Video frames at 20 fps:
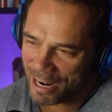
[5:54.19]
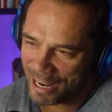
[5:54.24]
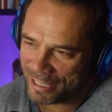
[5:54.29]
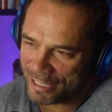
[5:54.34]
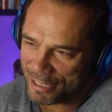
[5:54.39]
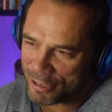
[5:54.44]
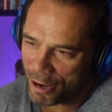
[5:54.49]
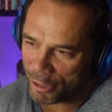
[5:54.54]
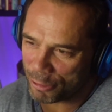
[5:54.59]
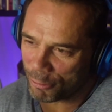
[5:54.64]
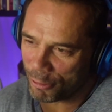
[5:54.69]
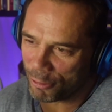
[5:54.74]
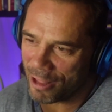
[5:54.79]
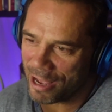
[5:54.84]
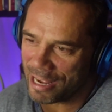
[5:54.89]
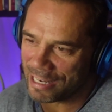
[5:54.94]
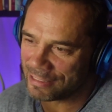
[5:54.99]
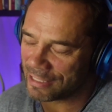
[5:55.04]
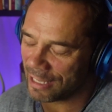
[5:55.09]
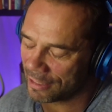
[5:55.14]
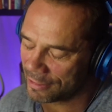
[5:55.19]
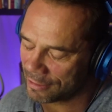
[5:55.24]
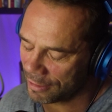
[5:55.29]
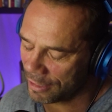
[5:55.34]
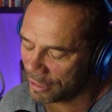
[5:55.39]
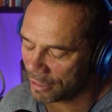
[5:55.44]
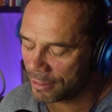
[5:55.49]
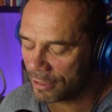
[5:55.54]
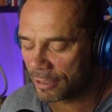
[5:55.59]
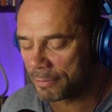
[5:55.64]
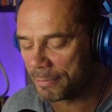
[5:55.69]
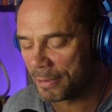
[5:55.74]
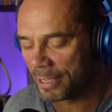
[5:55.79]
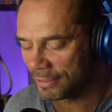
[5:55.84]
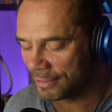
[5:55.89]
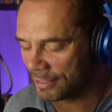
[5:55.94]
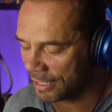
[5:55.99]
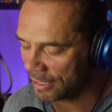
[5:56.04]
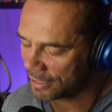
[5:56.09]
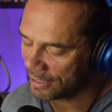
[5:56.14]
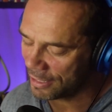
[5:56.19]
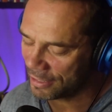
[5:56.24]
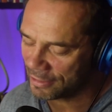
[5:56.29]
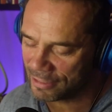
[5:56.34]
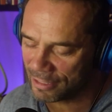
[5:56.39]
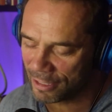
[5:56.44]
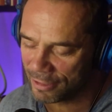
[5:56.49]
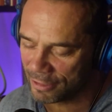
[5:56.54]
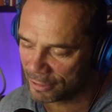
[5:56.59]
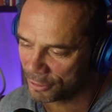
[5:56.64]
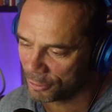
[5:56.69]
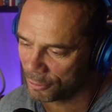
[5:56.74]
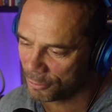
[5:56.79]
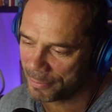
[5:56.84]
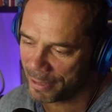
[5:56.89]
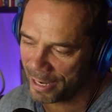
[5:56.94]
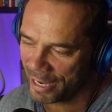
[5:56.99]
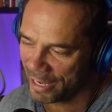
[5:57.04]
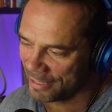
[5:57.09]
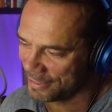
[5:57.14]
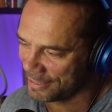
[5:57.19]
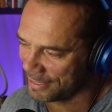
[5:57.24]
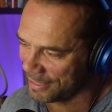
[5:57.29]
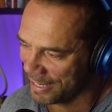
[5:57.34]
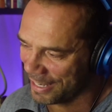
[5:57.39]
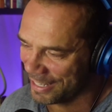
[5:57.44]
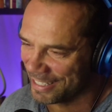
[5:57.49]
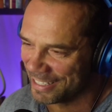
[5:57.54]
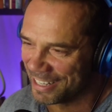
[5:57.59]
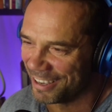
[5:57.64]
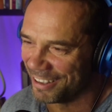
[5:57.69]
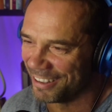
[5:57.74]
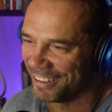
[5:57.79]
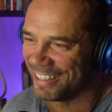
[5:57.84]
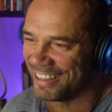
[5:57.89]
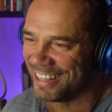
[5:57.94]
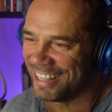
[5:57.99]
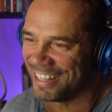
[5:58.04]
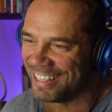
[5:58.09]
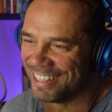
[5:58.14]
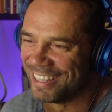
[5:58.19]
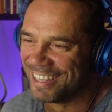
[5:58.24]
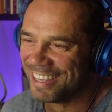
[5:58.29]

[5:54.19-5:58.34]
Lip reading: I throw lines out there like, look, man, take it easy on this old man today, and then